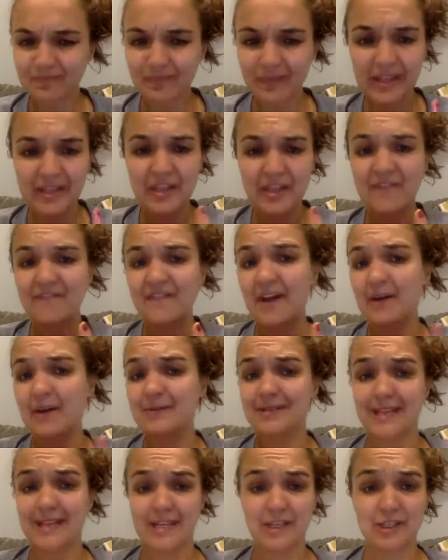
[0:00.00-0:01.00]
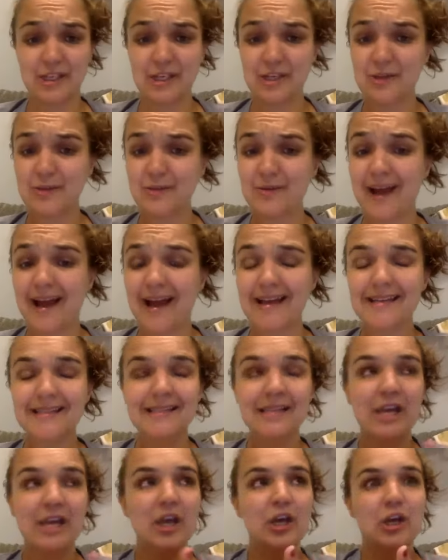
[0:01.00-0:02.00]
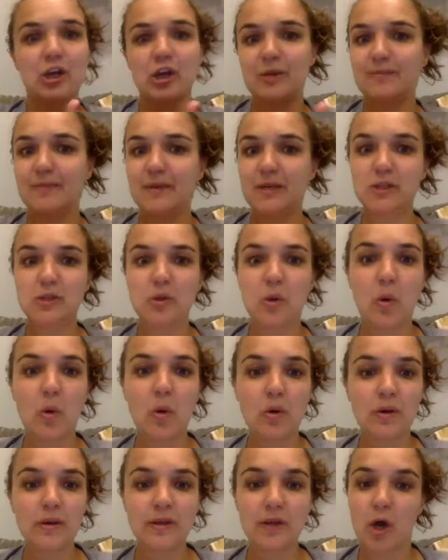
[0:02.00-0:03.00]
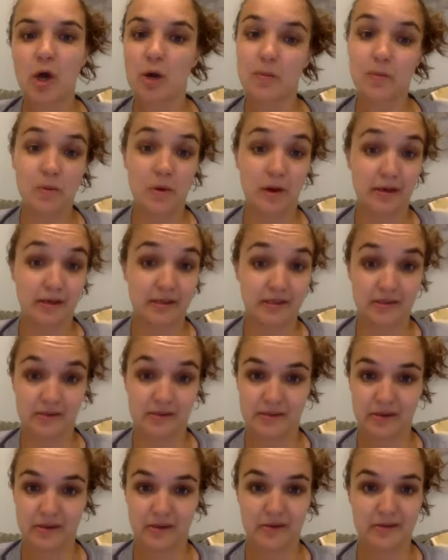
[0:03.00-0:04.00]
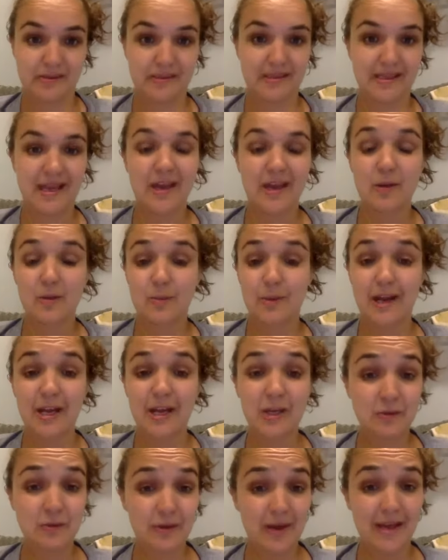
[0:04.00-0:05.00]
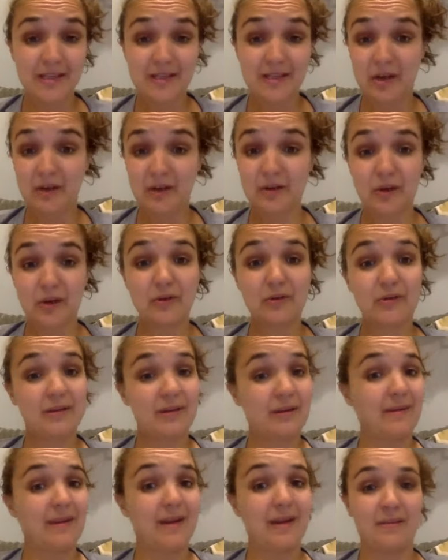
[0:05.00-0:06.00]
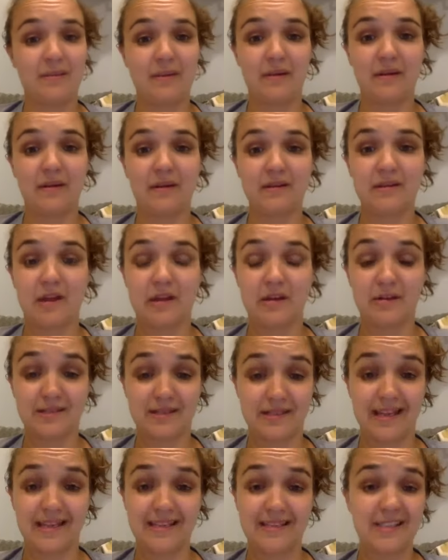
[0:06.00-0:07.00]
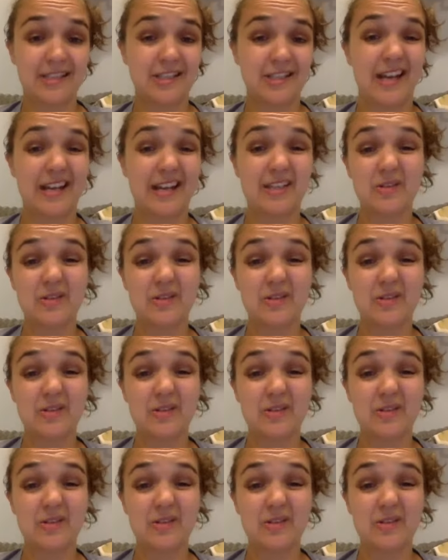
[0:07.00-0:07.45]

And the foundation, you guys, could be totally all product users, right? You guys all know you can make $1 million in Isagenix.